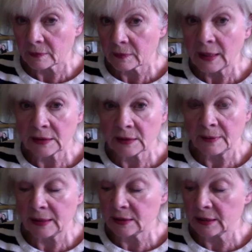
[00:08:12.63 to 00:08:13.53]
That's
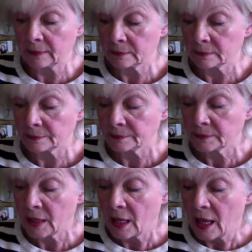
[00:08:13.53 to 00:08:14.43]
amazing.
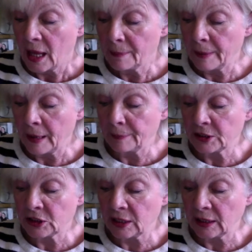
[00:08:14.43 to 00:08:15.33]
And
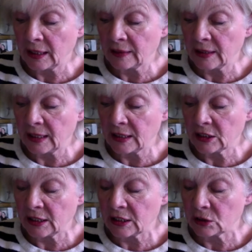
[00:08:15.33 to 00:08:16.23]
publishing in the
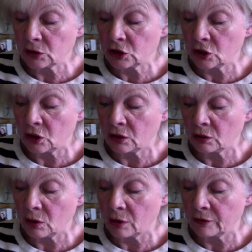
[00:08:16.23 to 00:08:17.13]
International Journal
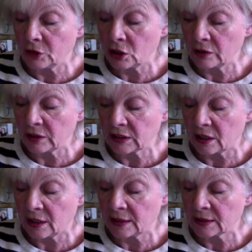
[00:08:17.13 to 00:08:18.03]
of
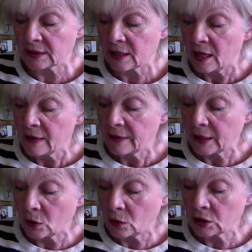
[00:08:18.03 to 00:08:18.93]
Neuroscience, they
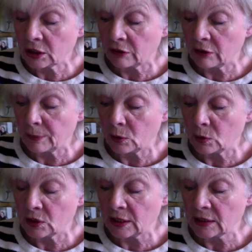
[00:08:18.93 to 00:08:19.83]
also
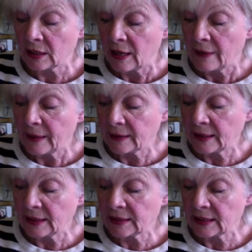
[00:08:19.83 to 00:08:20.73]
reported that
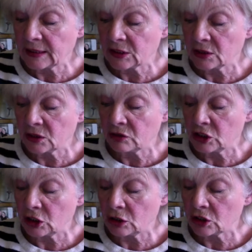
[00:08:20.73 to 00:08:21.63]
these sessions
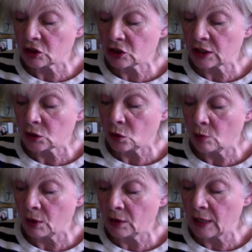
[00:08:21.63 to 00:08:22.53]
reduced stress
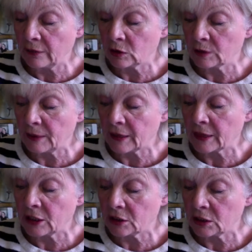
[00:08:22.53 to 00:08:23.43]
hormone levels by
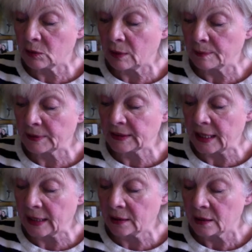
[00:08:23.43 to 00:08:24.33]
31%,